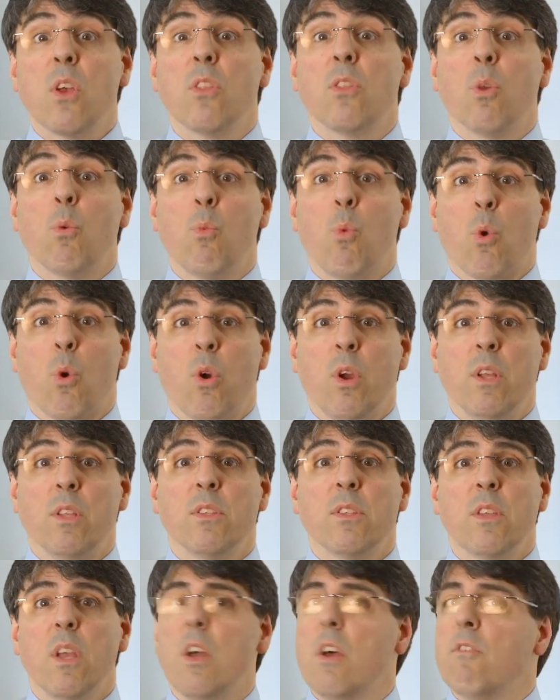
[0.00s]
on the
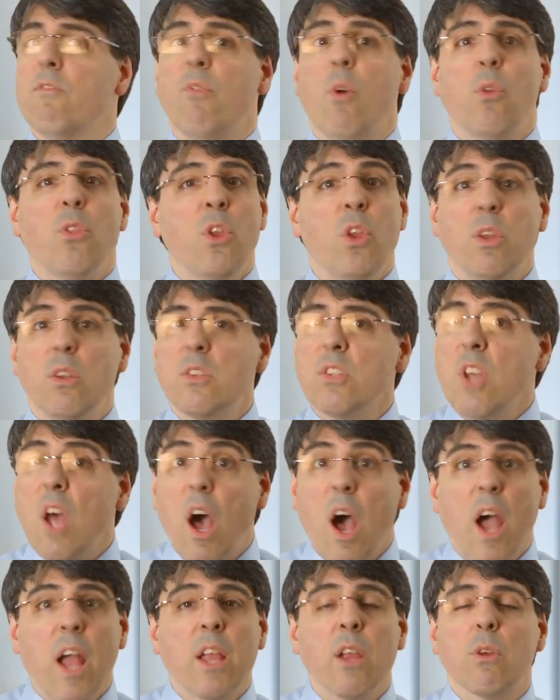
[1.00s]
words for the
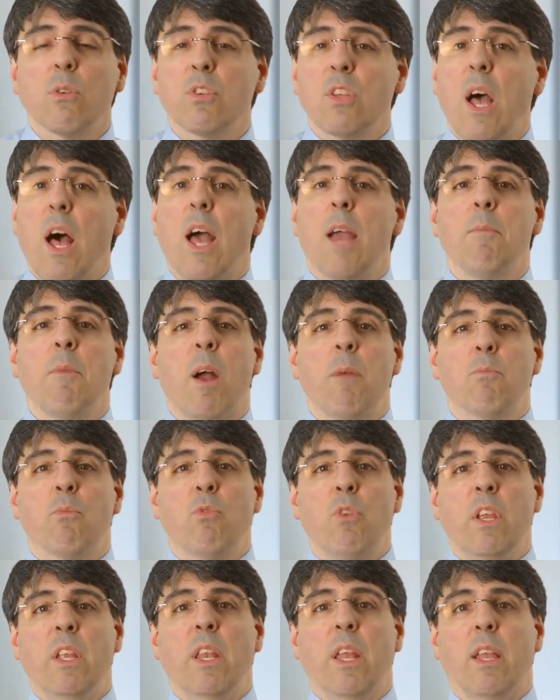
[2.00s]
entire time I'm
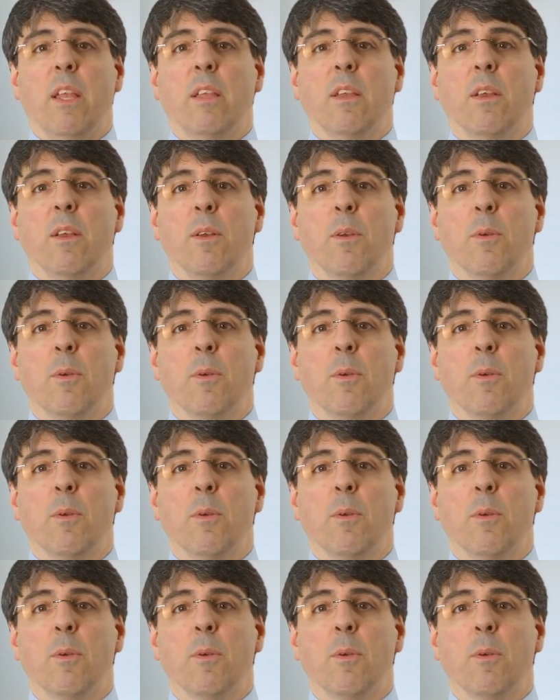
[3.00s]
reading.